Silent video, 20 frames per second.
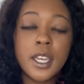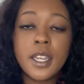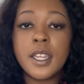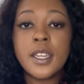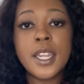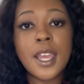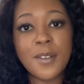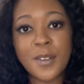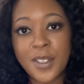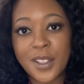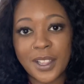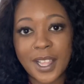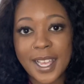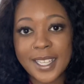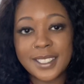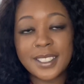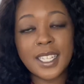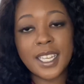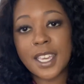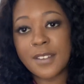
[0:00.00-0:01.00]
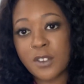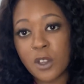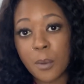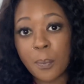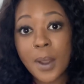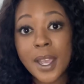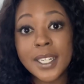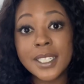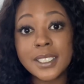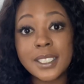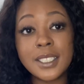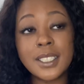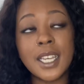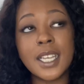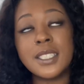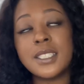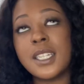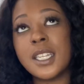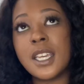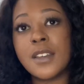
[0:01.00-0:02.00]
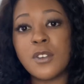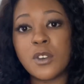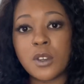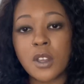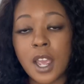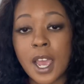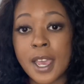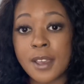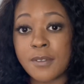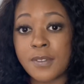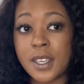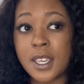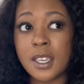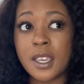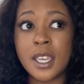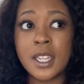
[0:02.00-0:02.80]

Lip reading: Nevertheless, they give you a pregnancy test and they give you your IV.